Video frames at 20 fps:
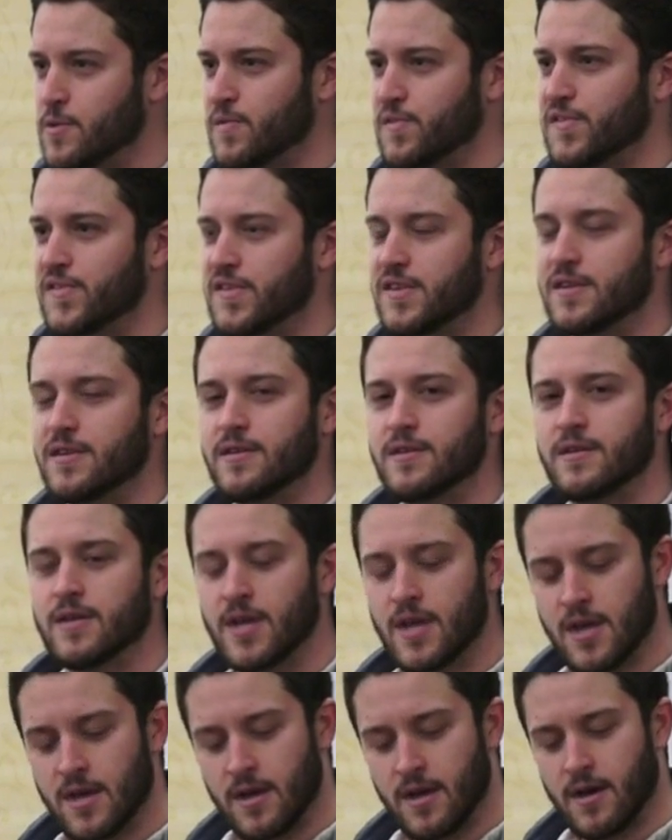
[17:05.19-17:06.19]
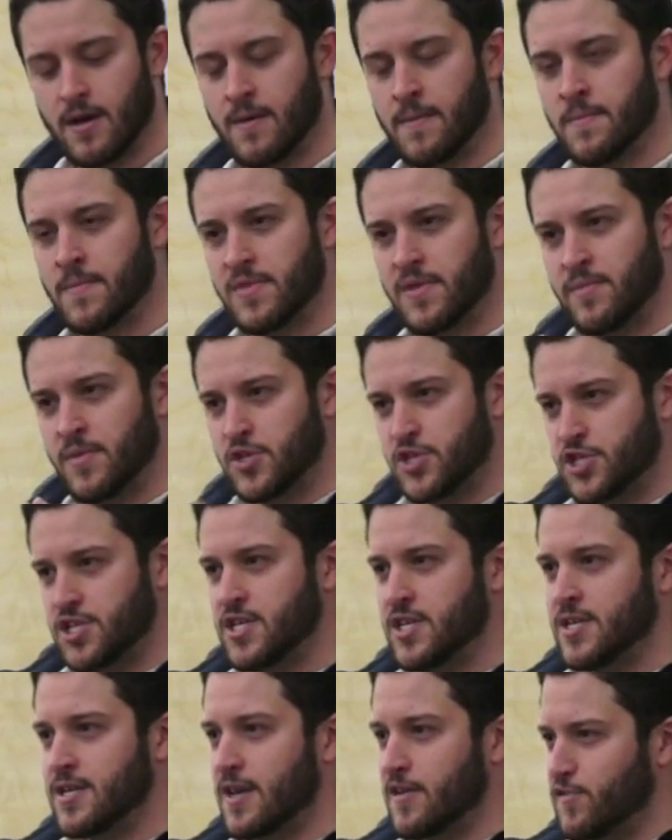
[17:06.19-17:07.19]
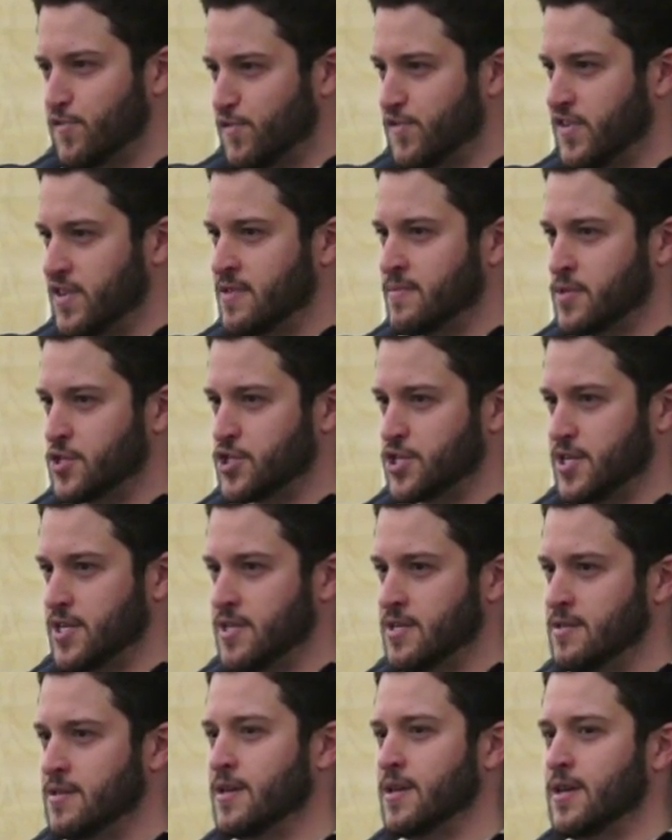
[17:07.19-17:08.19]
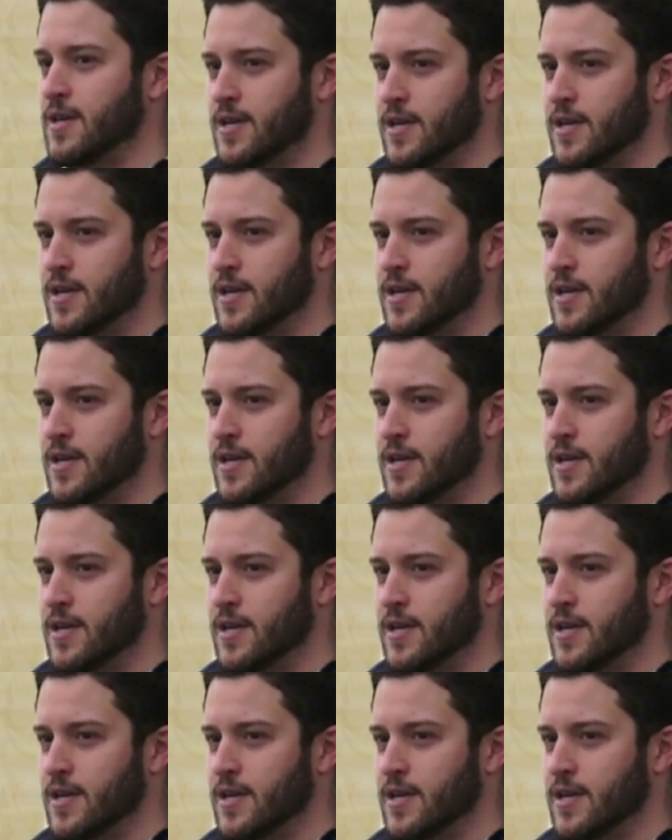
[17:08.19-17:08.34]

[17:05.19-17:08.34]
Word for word: You don't see it. Um, the machine, as you see the machine,